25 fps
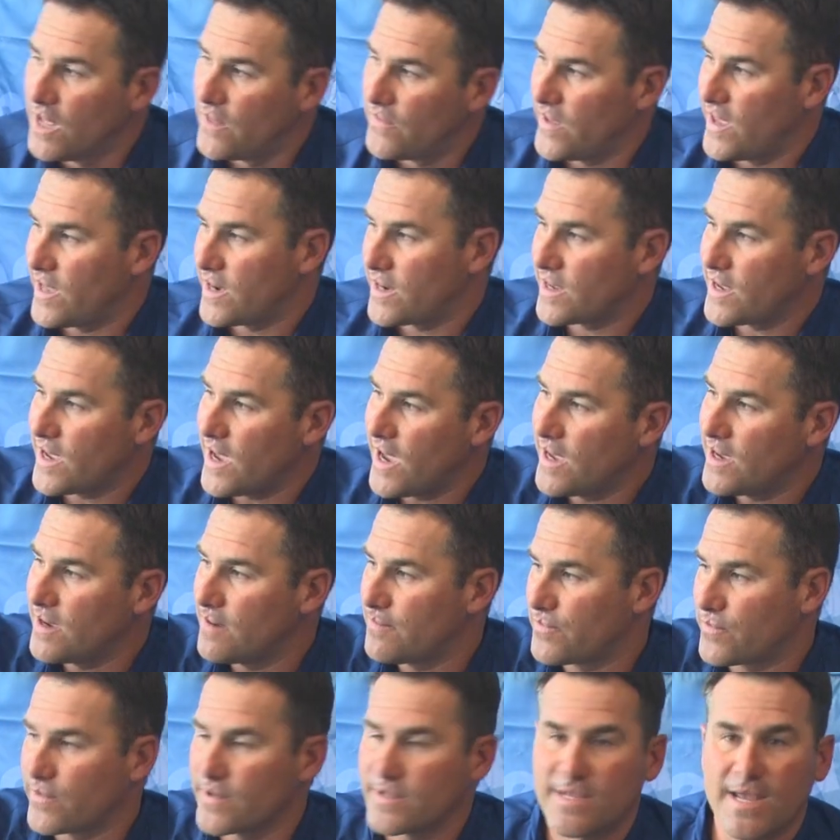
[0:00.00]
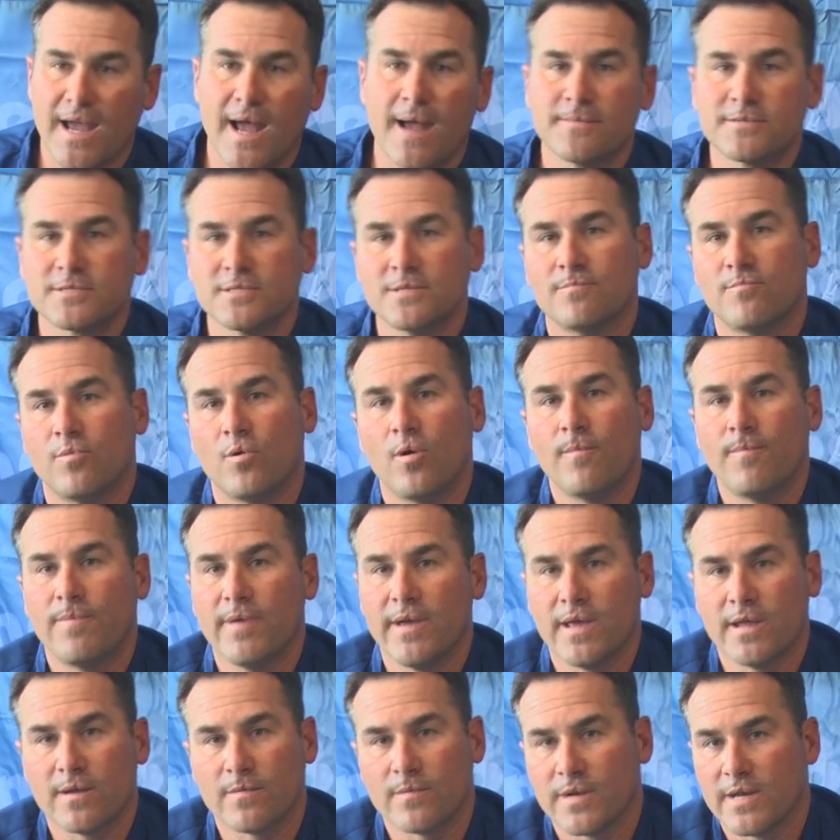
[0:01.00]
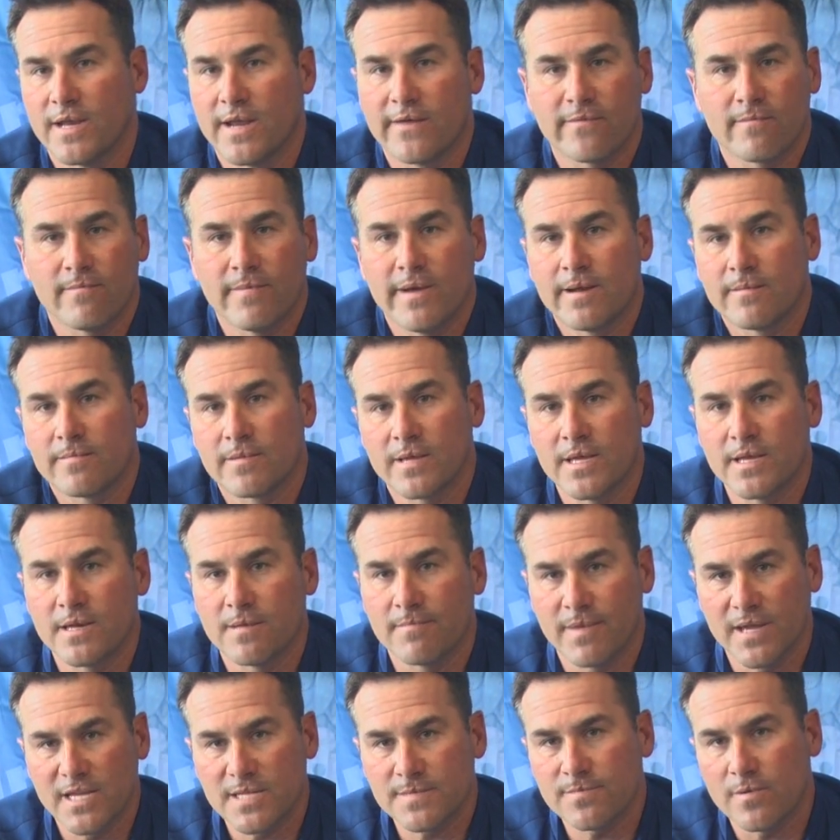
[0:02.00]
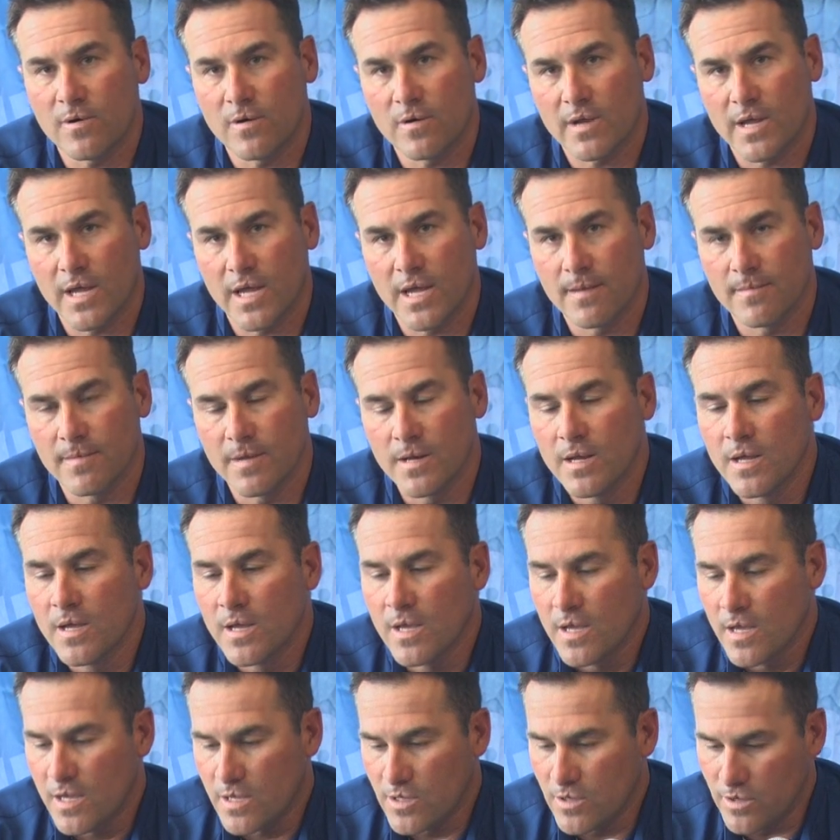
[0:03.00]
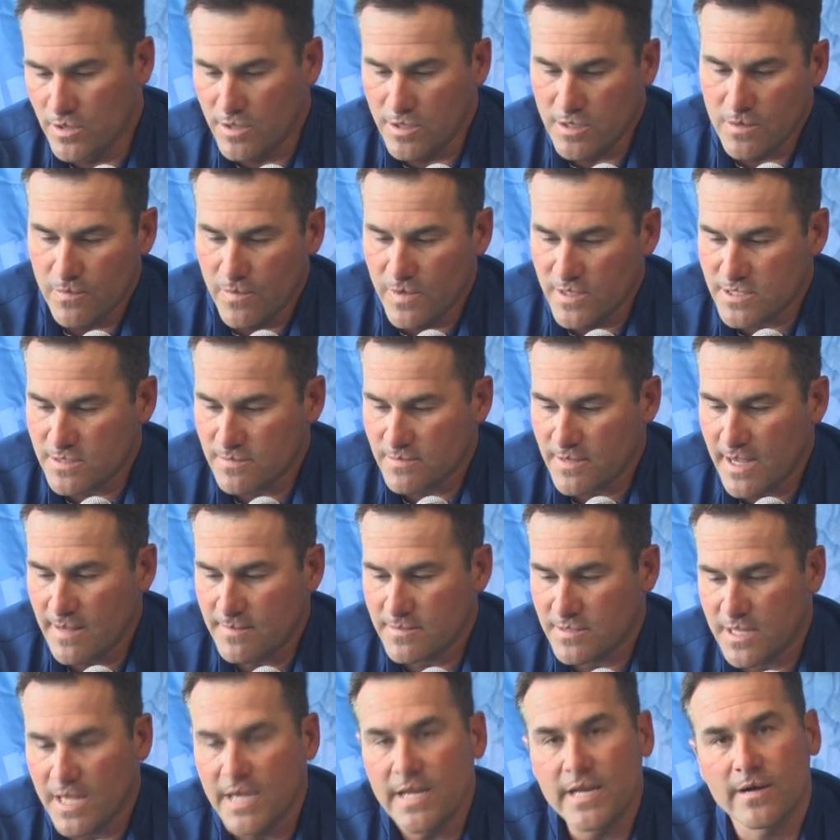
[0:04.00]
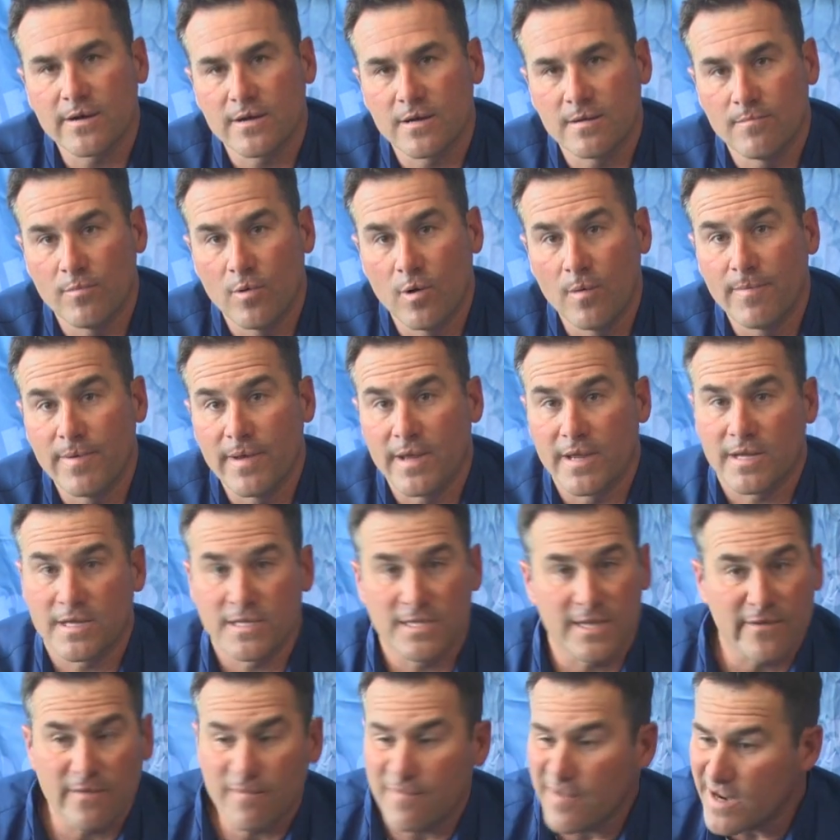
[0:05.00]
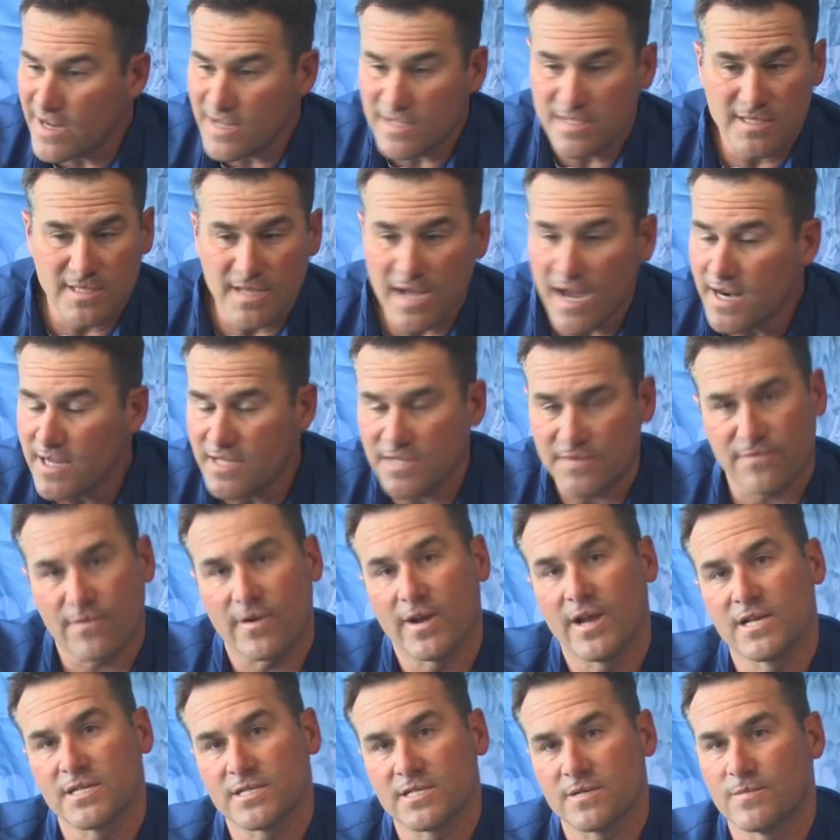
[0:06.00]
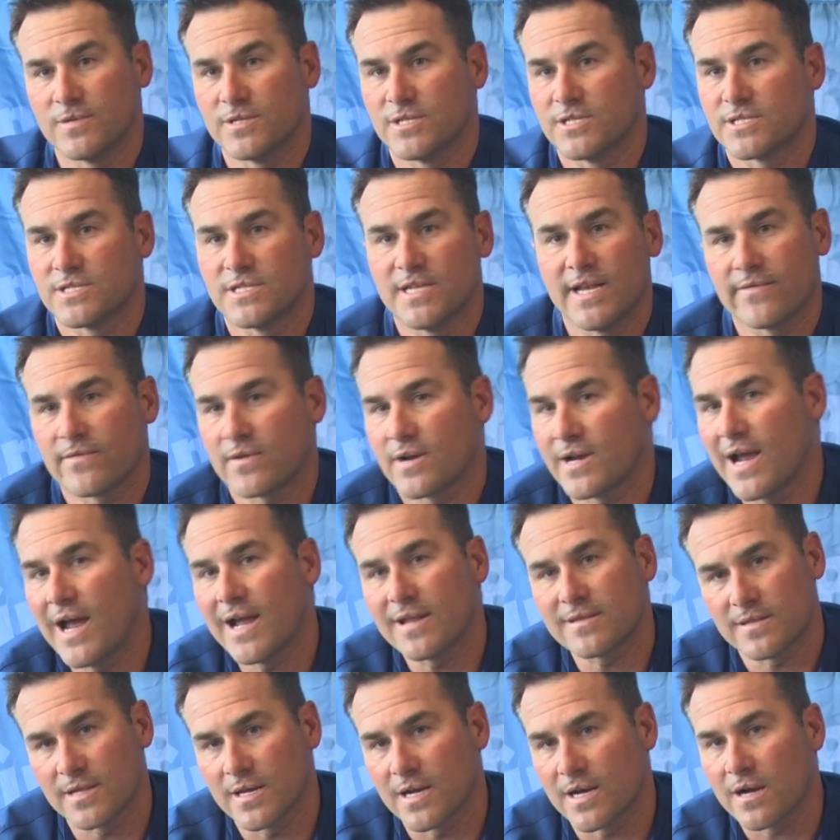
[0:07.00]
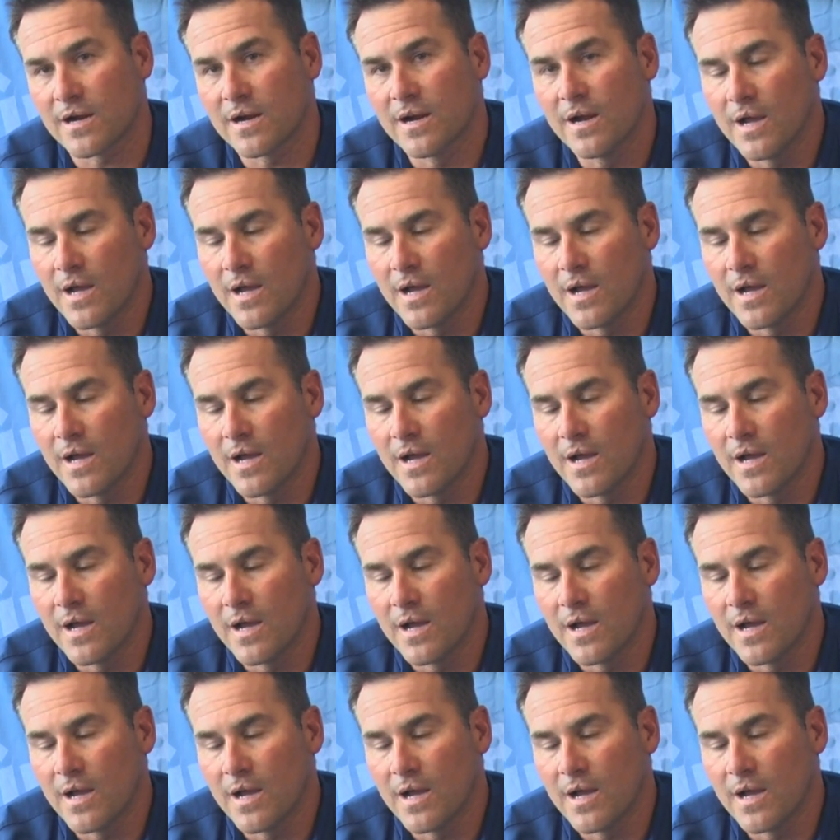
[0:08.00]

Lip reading: They had a guy up 3 times in the bullpen, and we never made him get in a baseball game. And you can win some games late here in the bullpen because everybody's not as fresh, and we just never got there.